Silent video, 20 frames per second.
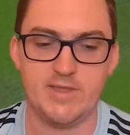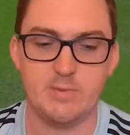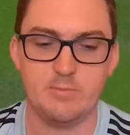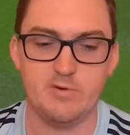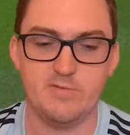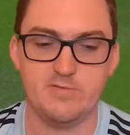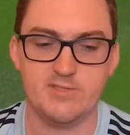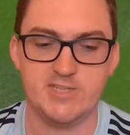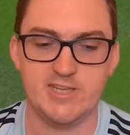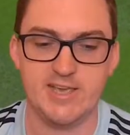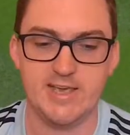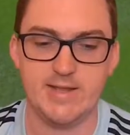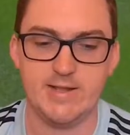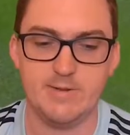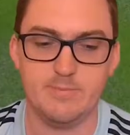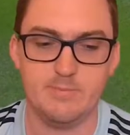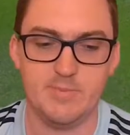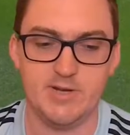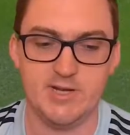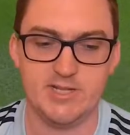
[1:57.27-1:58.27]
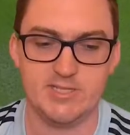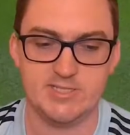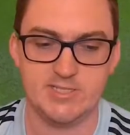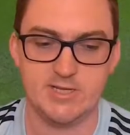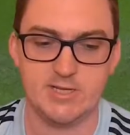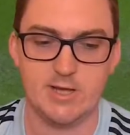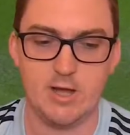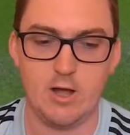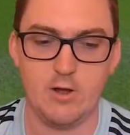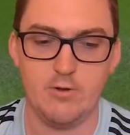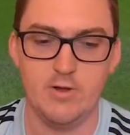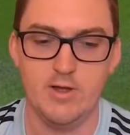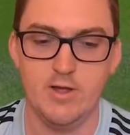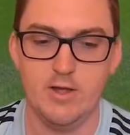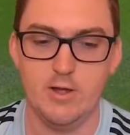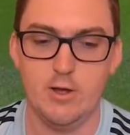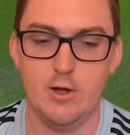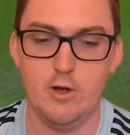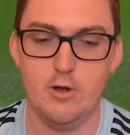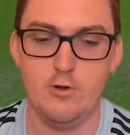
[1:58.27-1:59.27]
And then with 10 minutes to go,
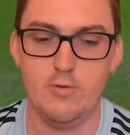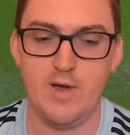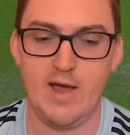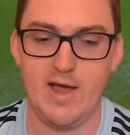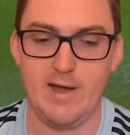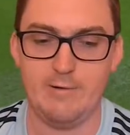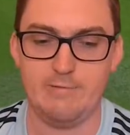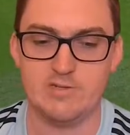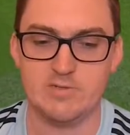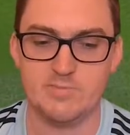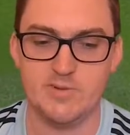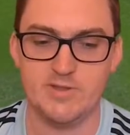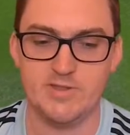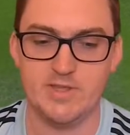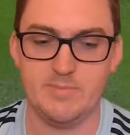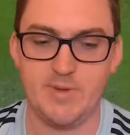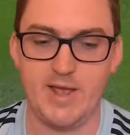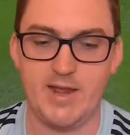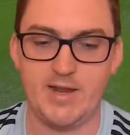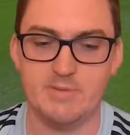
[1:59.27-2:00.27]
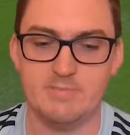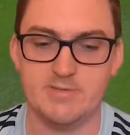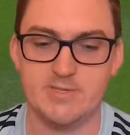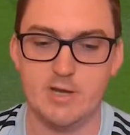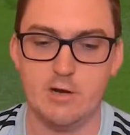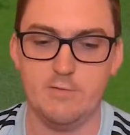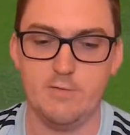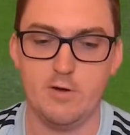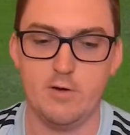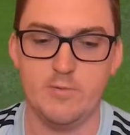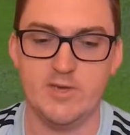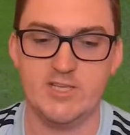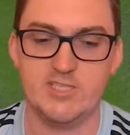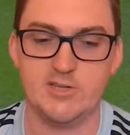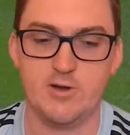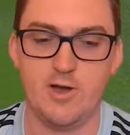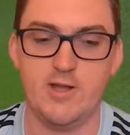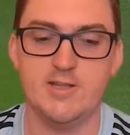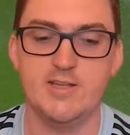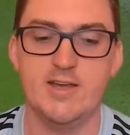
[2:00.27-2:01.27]
who else but the man himself, who we
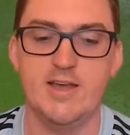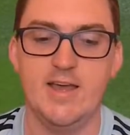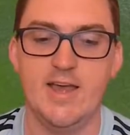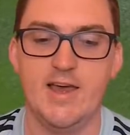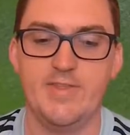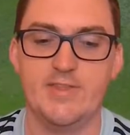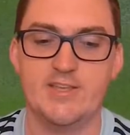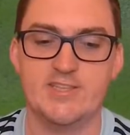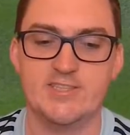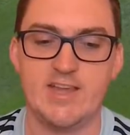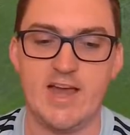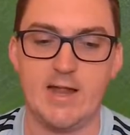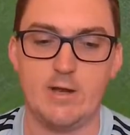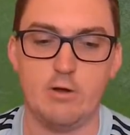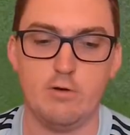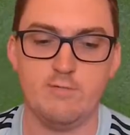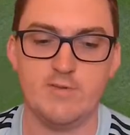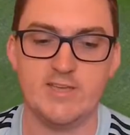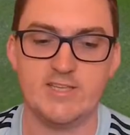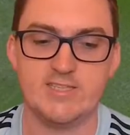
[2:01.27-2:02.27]
signed at the start of